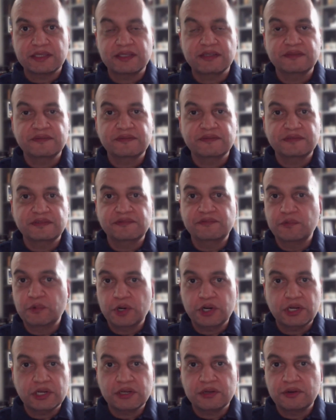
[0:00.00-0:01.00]
of
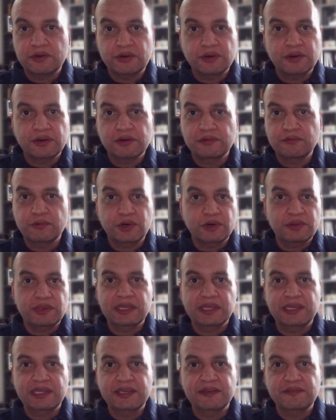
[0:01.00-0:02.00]
work or where
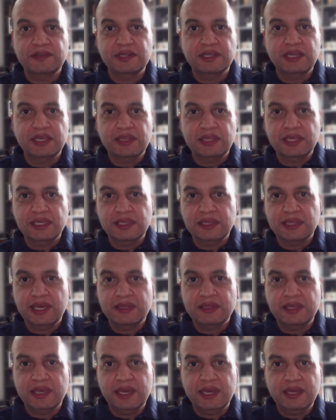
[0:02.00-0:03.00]
they lived. And I think
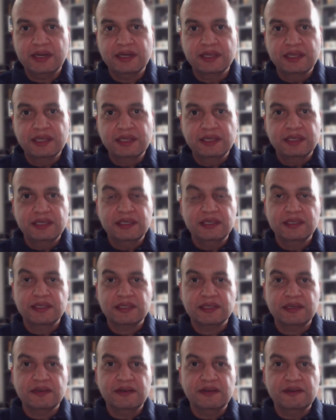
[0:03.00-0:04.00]
that is
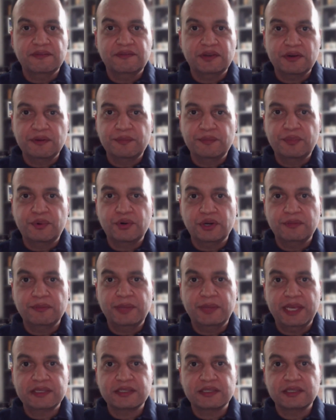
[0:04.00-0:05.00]
a very important
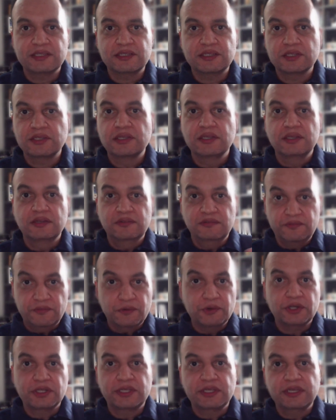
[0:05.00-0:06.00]
message
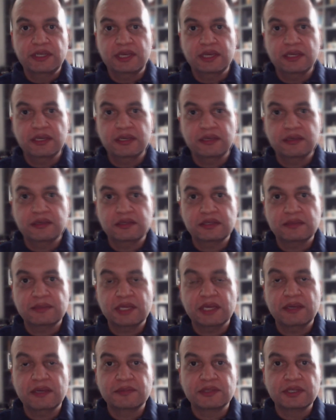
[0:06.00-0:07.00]
for today.
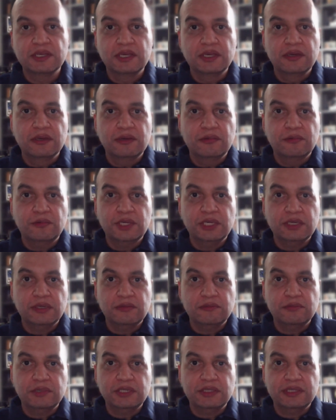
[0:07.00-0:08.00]
Sometimes we
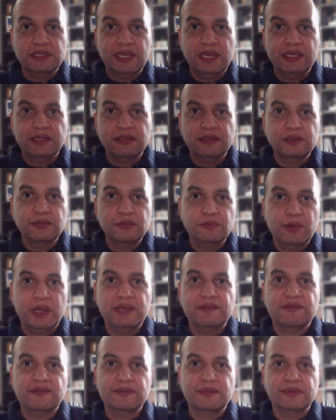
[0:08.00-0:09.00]
tend to
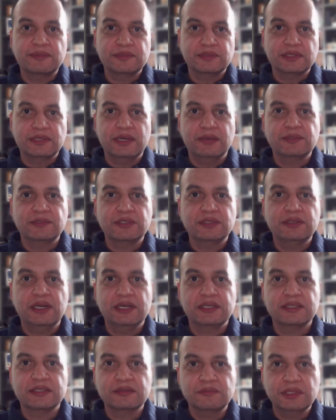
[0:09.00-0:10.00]
wait for people to come to
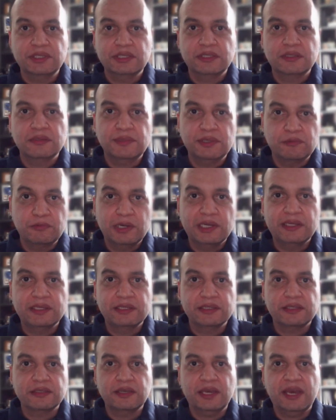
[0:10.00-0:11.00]
us, and we need to be willing
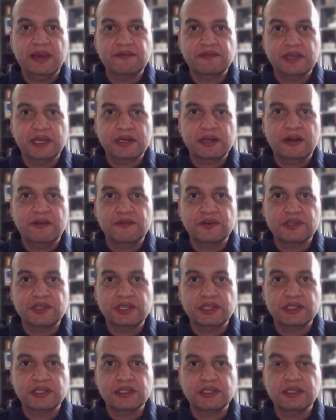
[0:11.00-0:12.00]
to have that
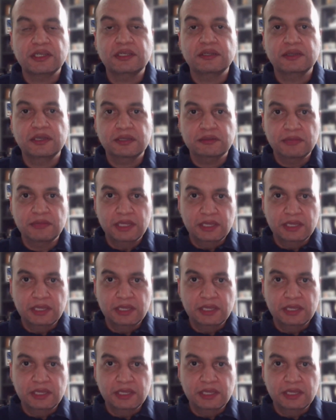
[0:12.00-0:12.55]
conversation and